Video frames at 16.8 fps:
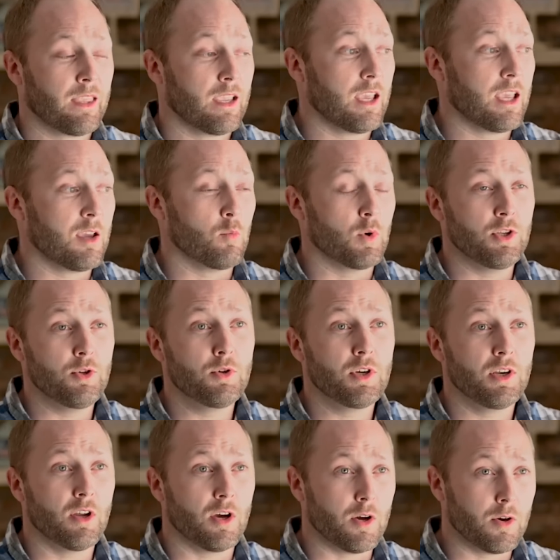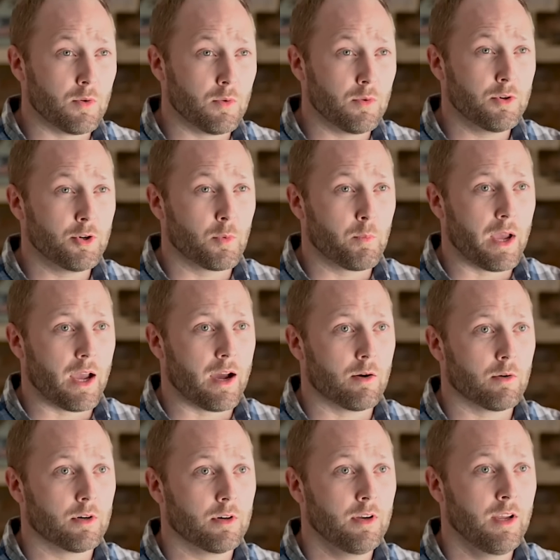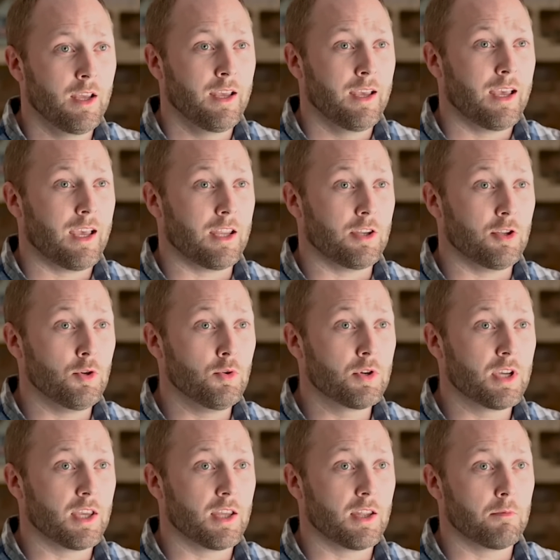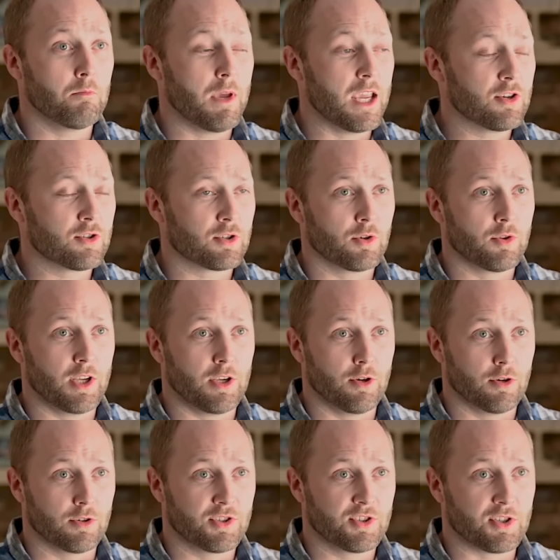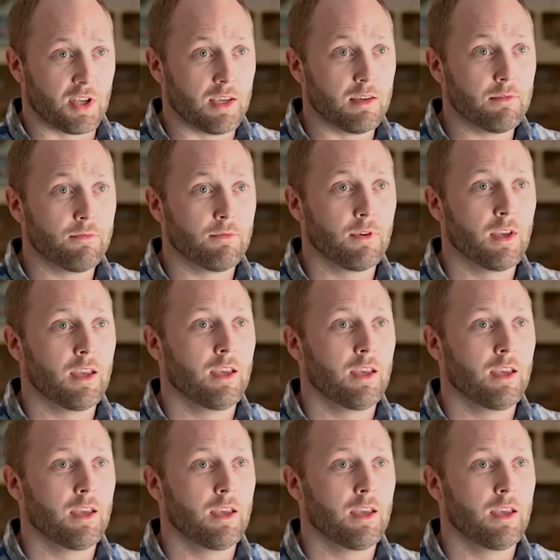And when you can own your power and you can make sure that you're safe